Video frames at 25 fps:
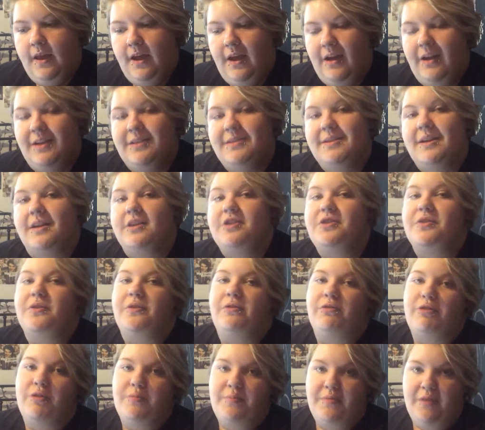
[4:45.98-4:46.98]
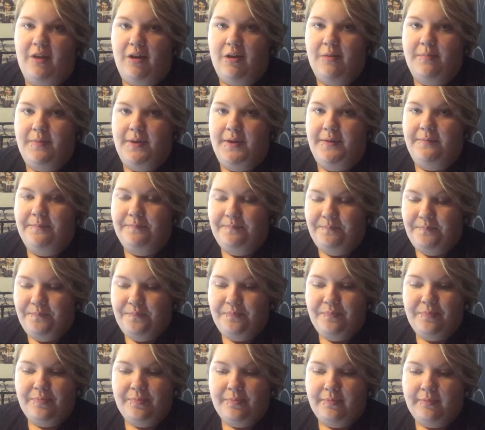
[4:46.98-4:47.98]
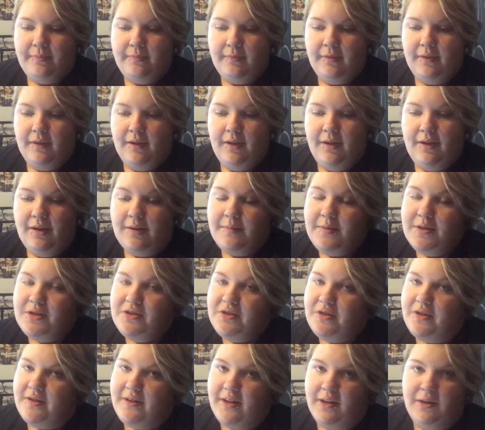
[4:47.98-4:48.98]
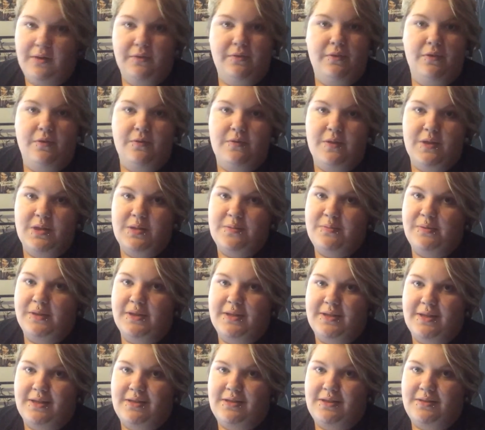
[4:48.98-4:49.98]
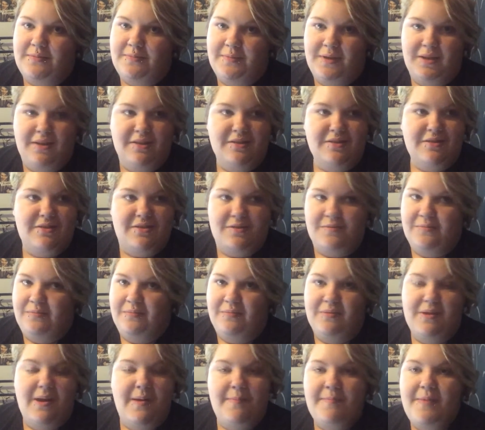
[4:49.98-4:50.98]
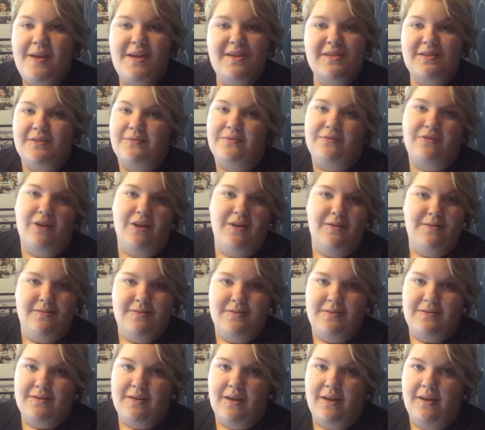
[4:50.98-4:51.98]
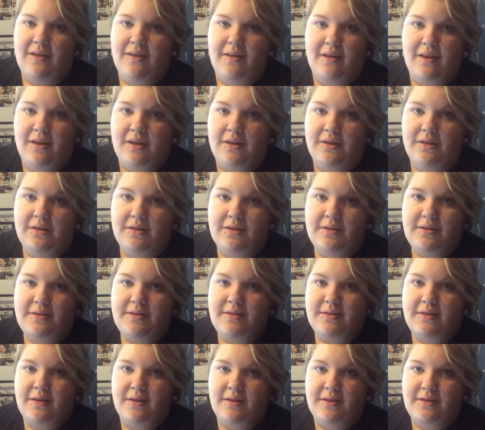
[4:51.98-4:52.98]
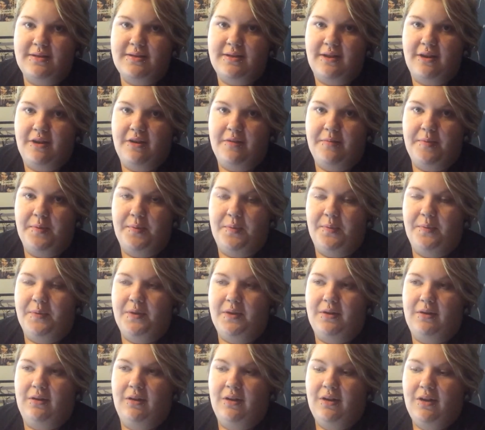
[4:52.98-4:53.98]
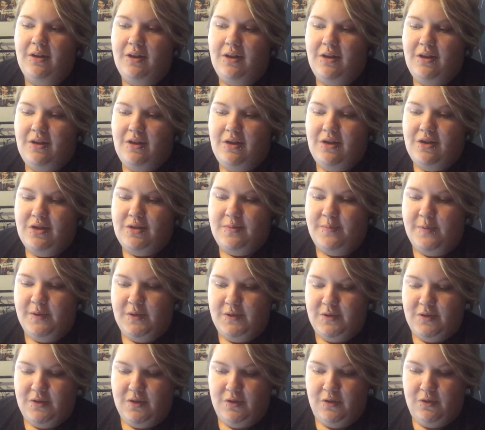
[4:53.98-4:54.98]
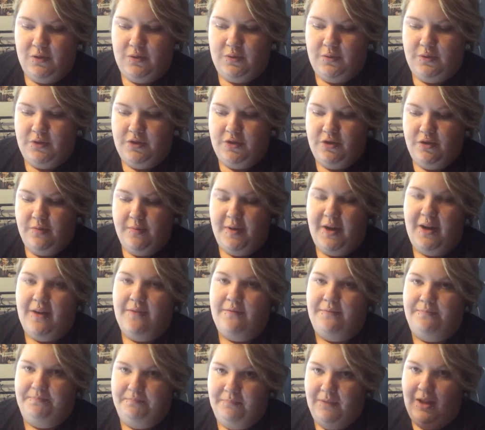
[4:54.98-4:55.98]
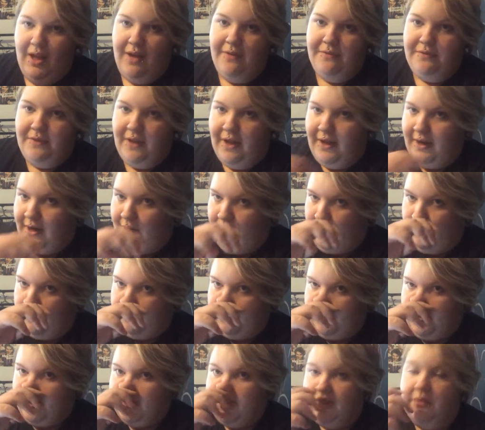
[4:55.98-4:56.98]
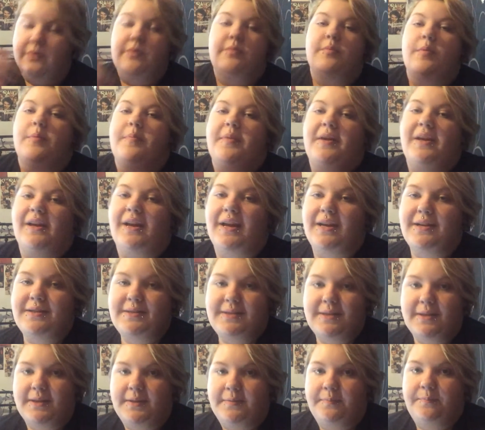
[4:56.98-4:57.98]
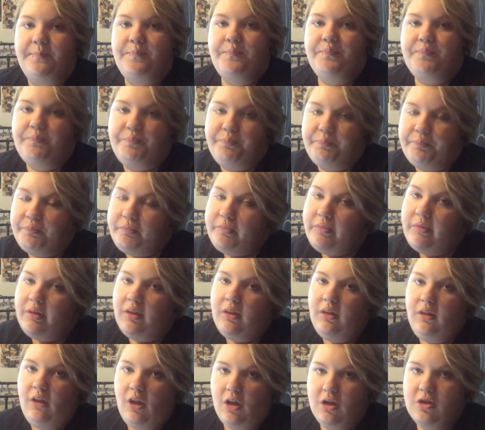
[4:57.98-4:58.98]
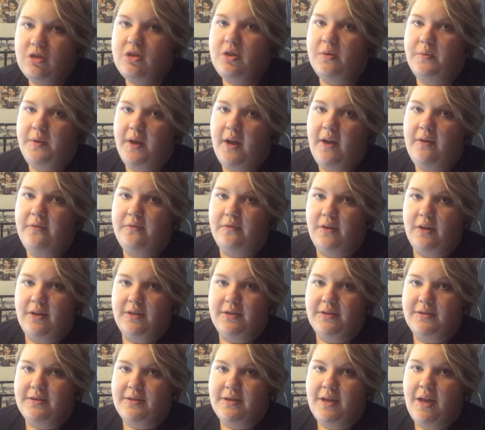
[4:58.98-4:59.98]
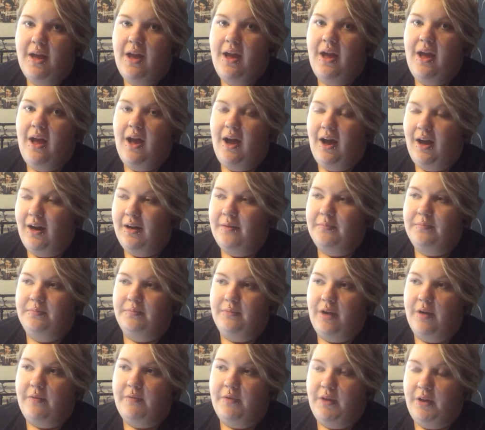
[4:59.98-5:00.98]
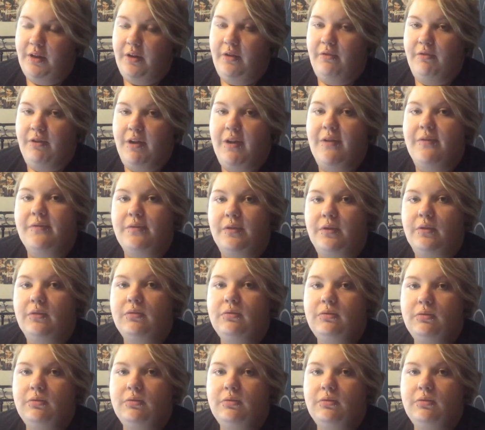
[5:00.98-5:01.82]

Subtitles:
I started doing group therapy. I'm actually thankful for this because I did meet some amazing friends at this therapy. We weren't supposed to talk to each other, but I've left there now, obviously, with me being 18. So we are friends, and I'm really grateful